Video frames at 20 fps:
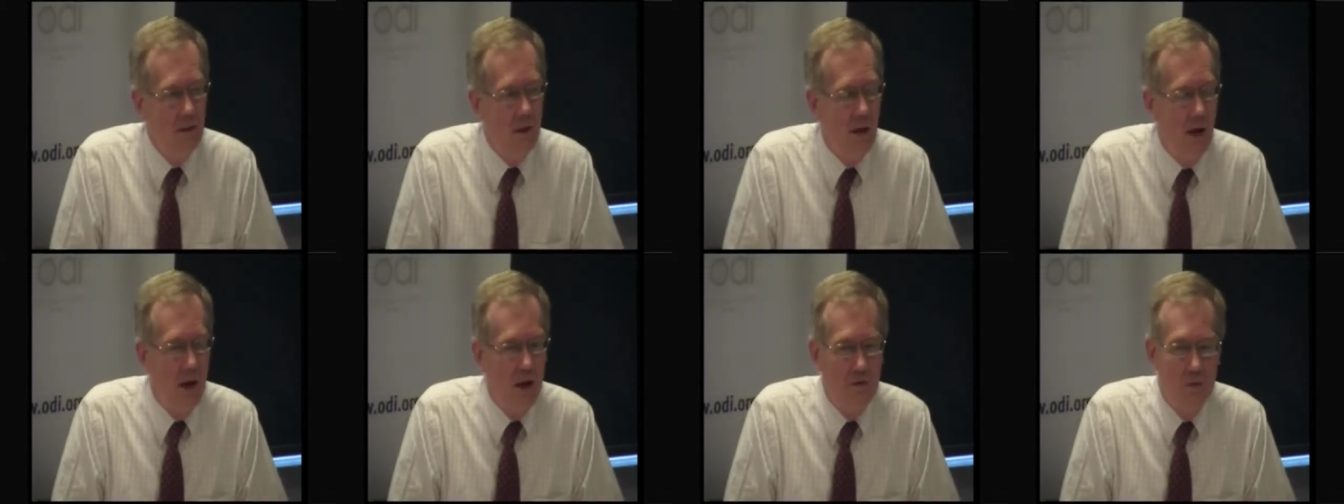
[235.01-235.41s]

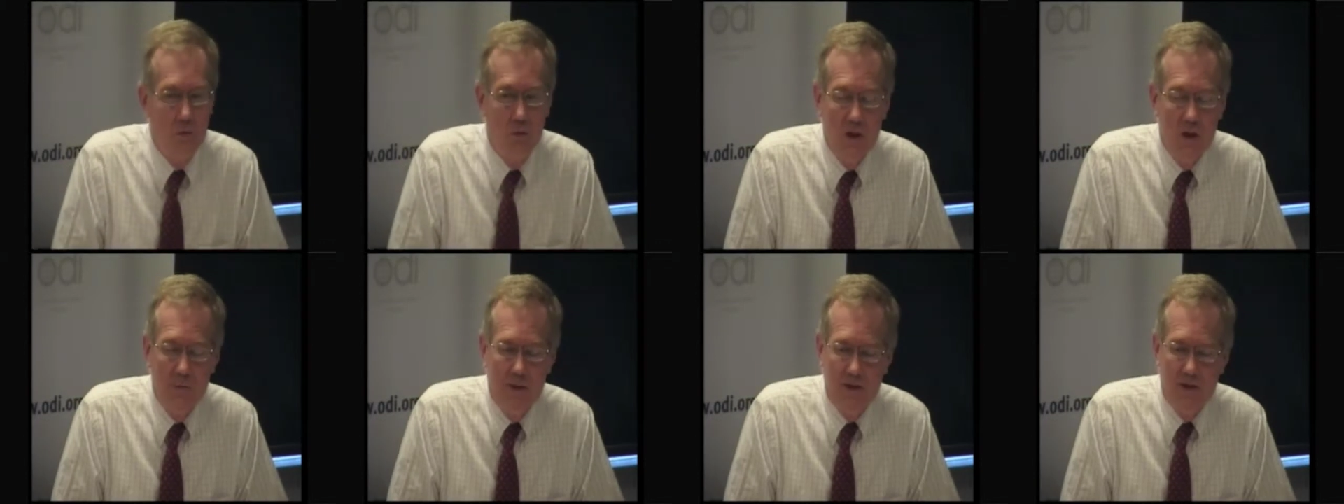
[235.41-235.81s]
are the
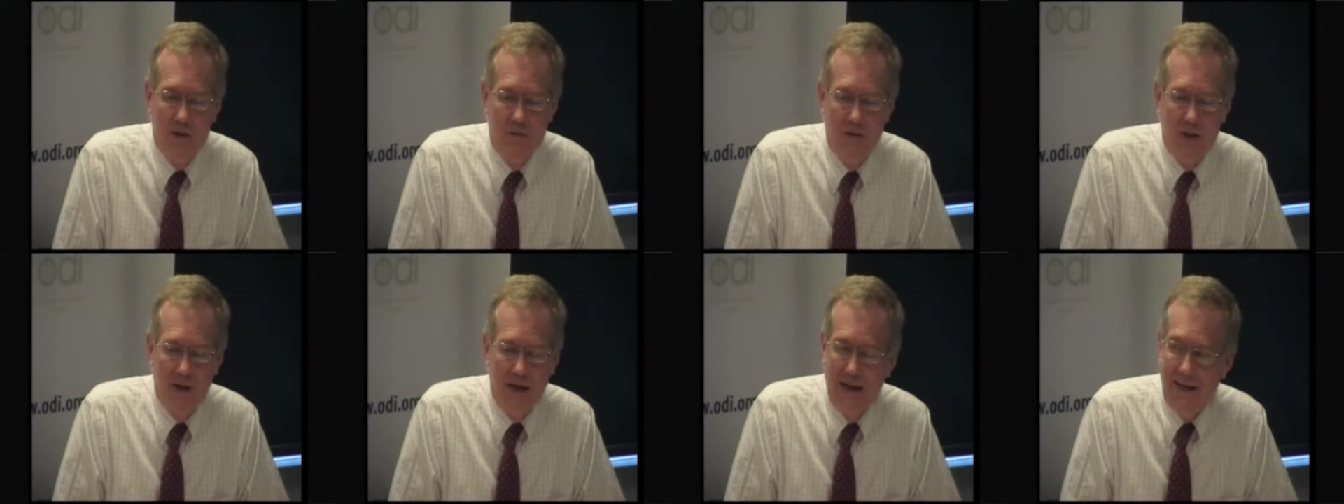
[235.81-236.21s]
remit of
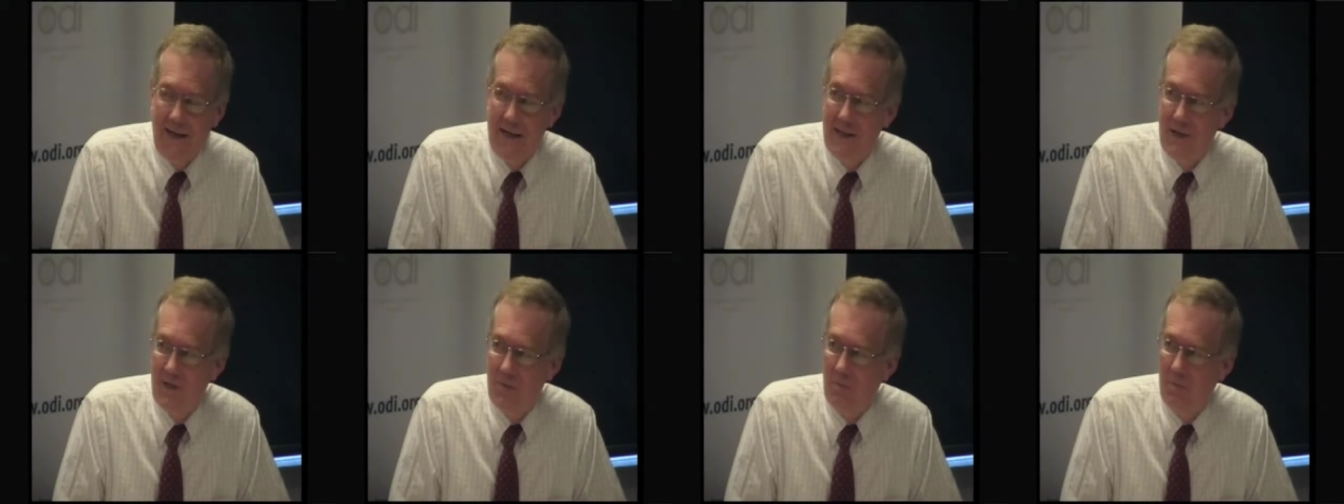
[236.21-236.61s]
the
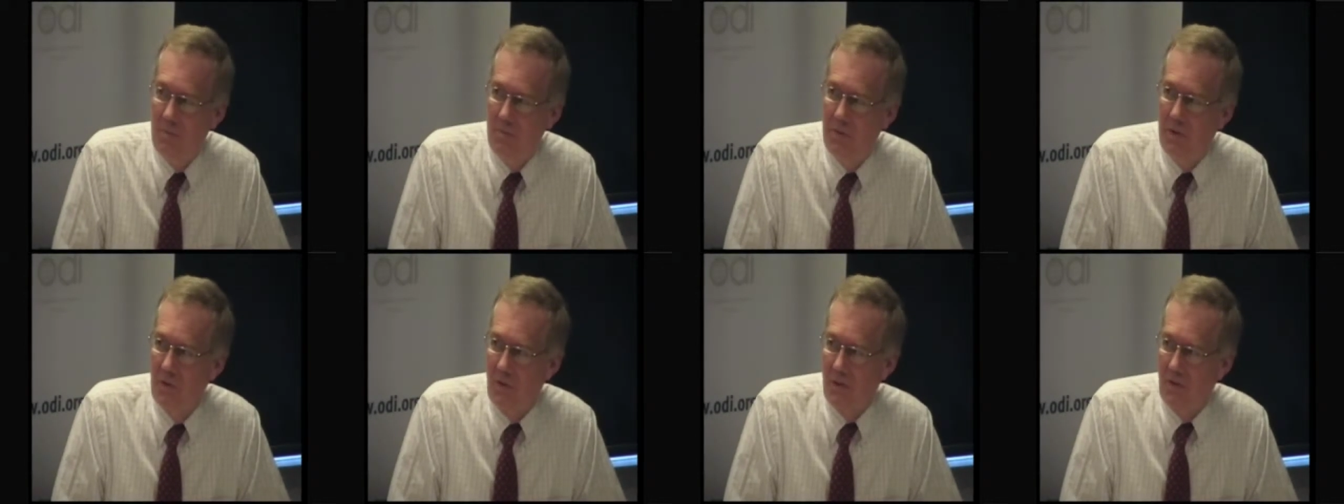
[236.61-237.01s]
aid
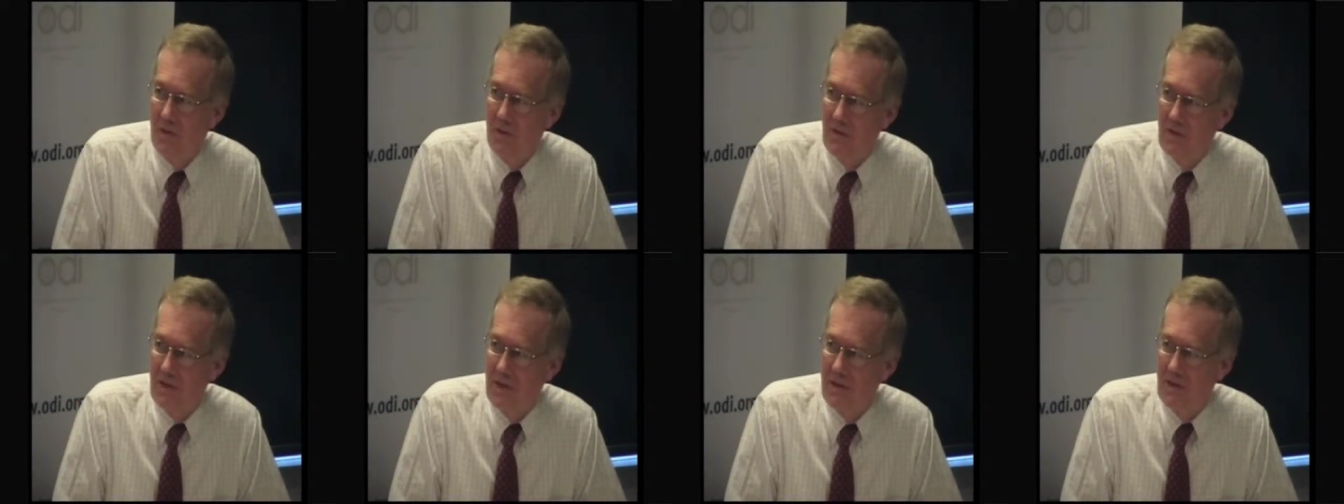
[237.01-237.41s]

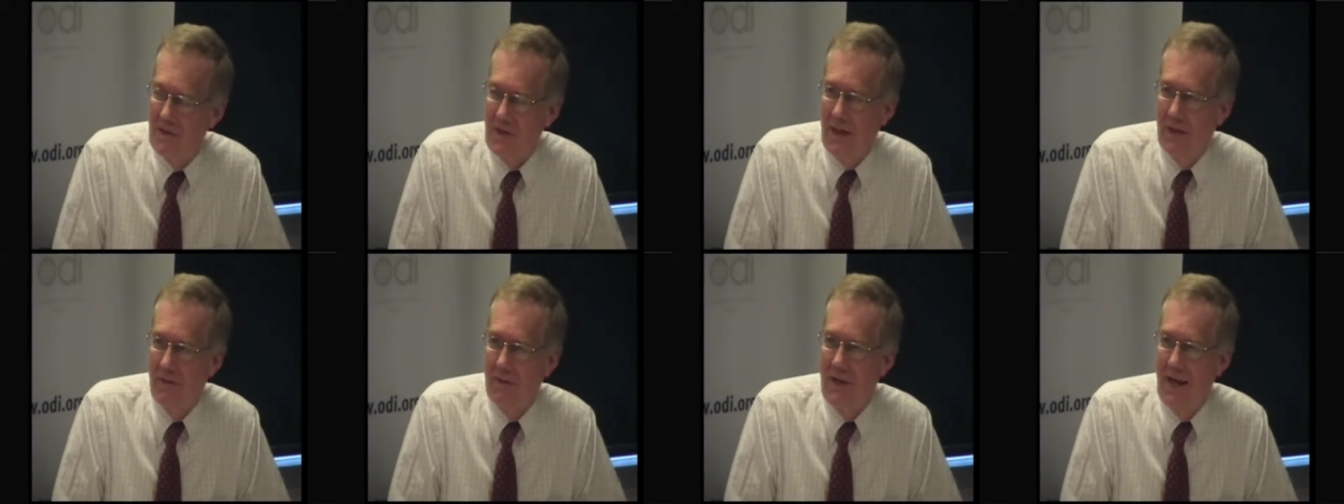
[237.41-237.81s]
bureaucracies
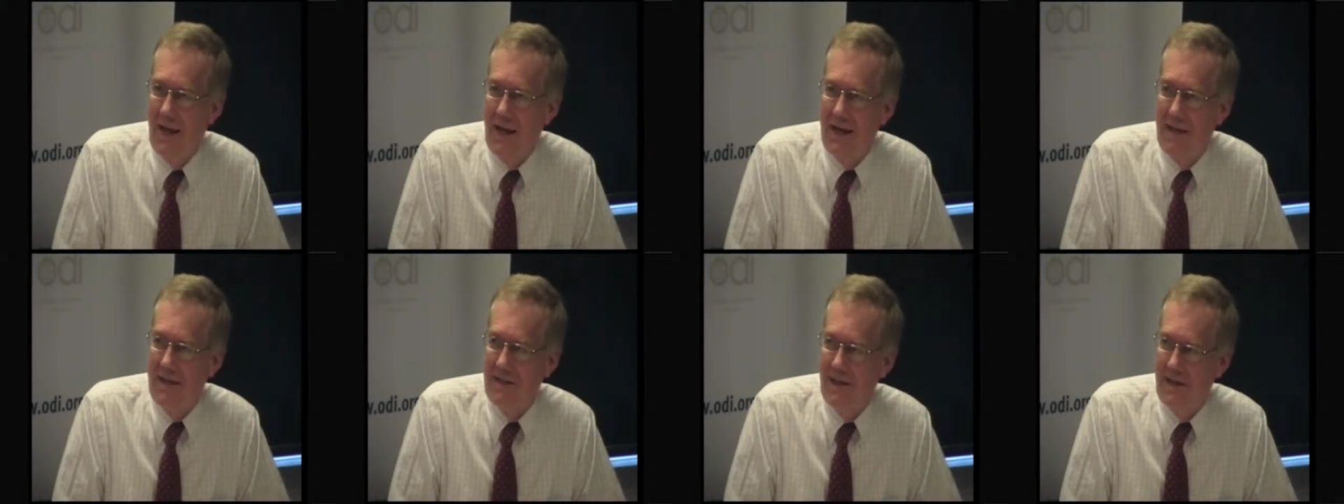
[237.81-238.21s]
and the
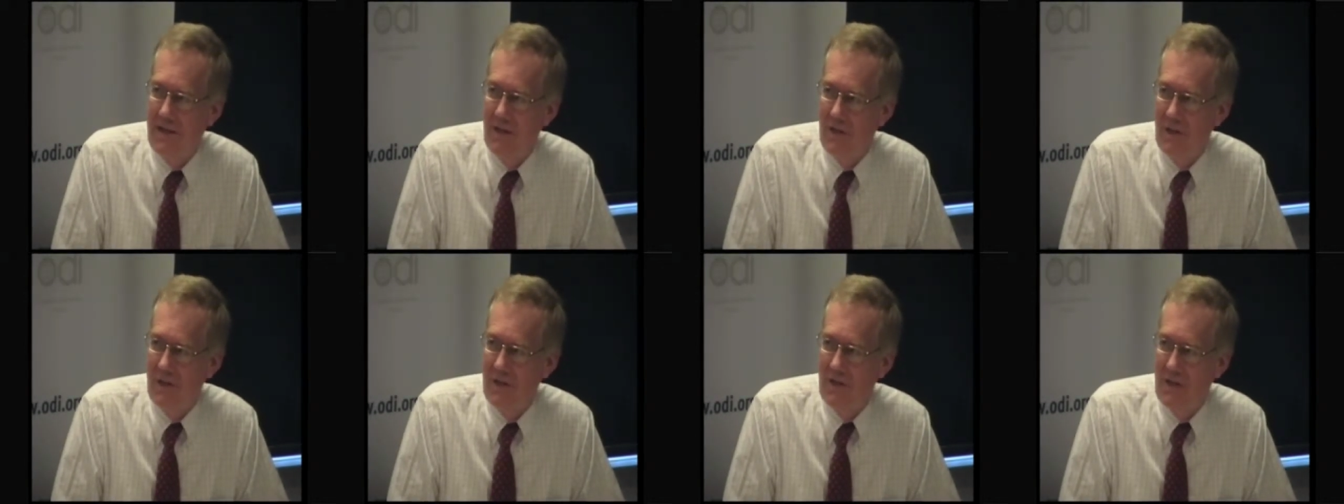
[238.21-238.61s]
aid
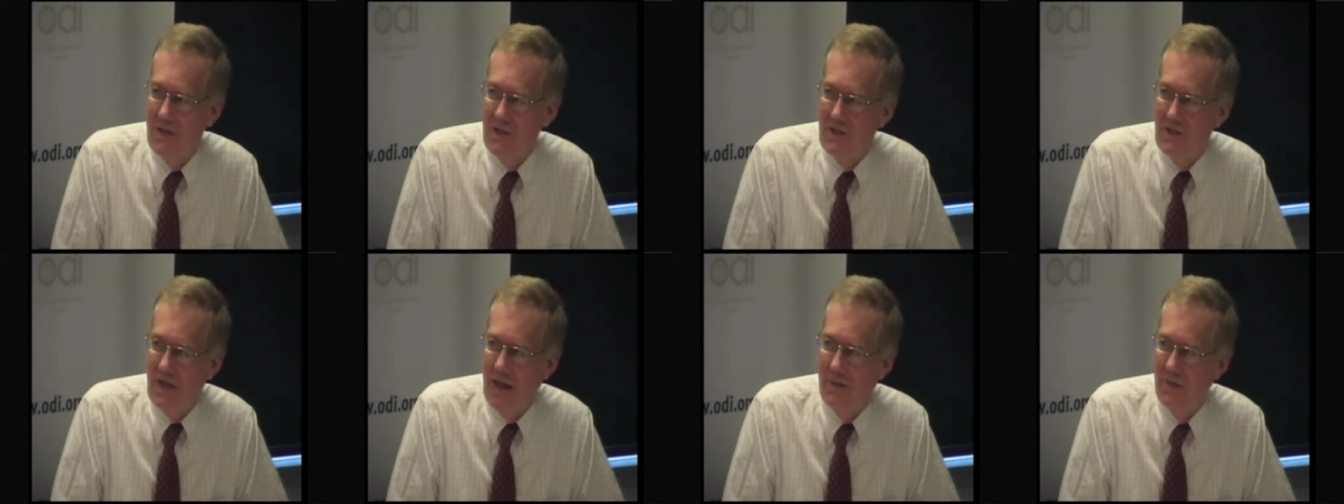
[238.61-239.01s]

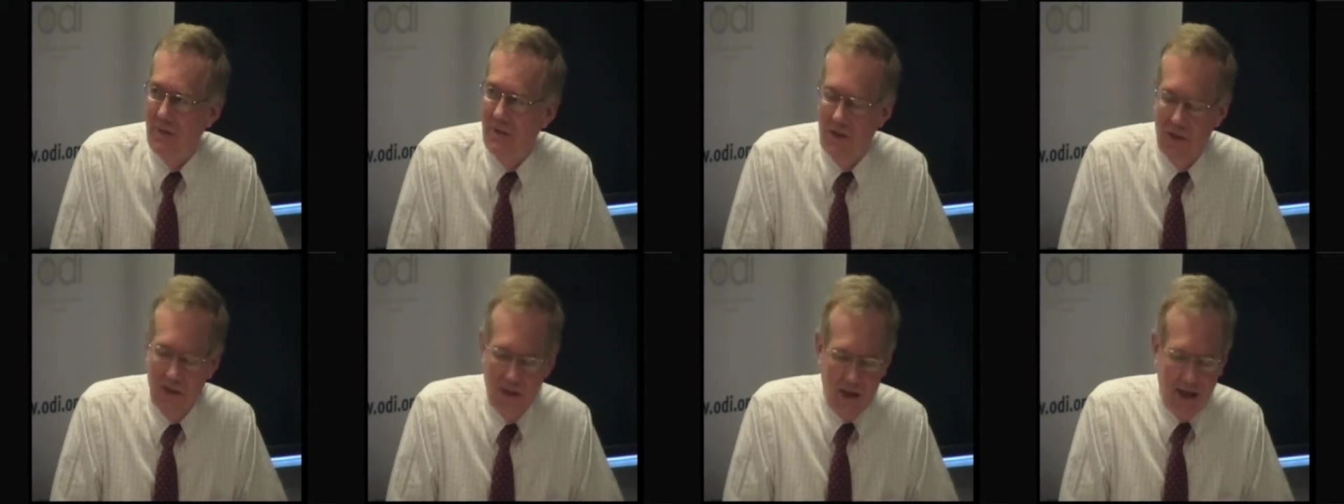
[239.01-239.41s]
agencies, and
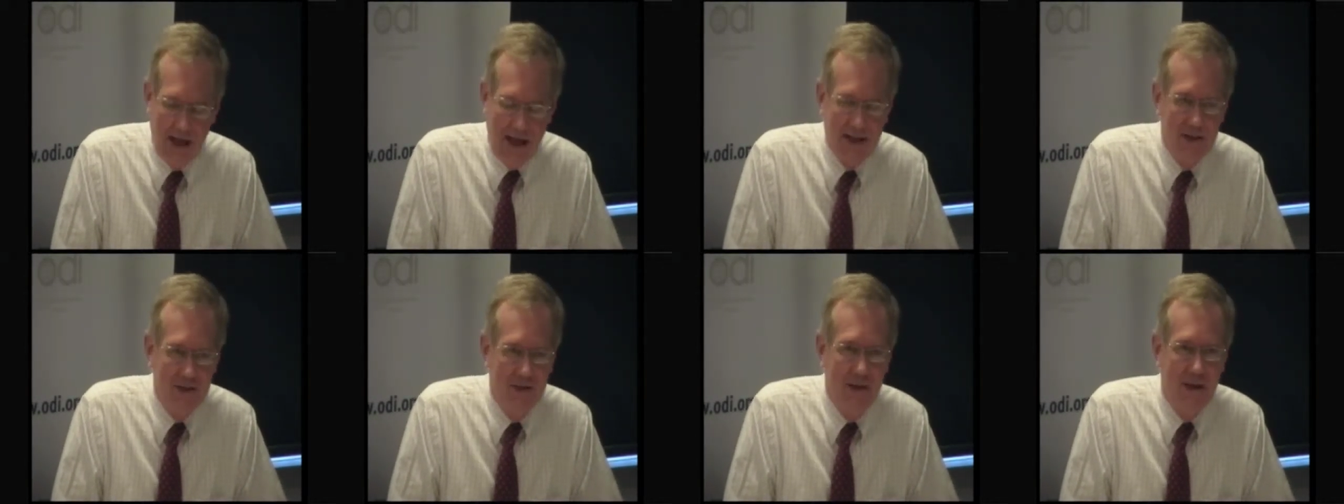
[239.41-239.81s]

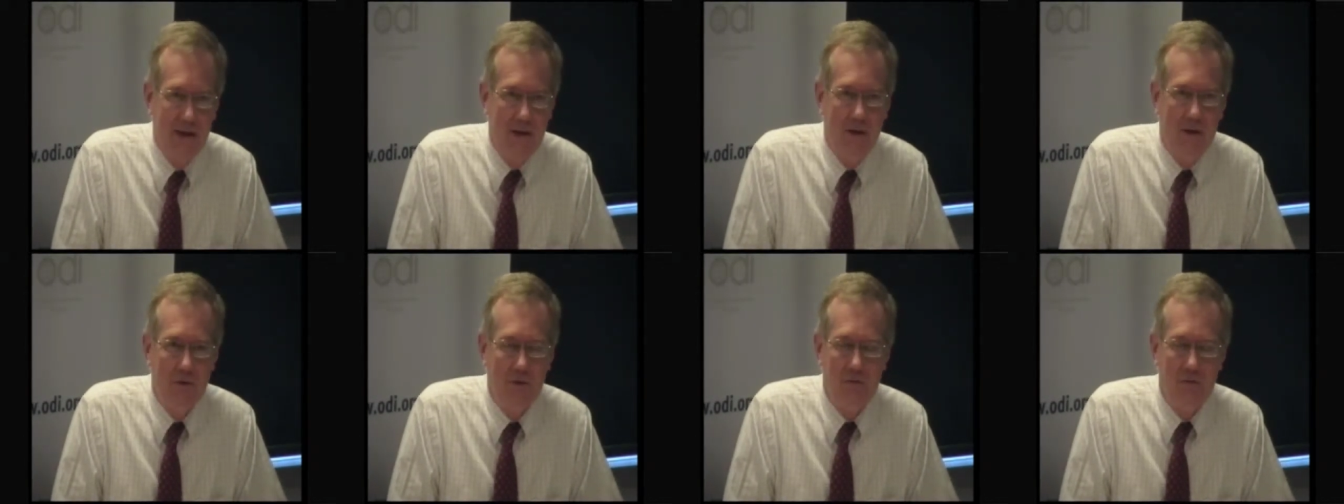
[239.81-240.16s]
they are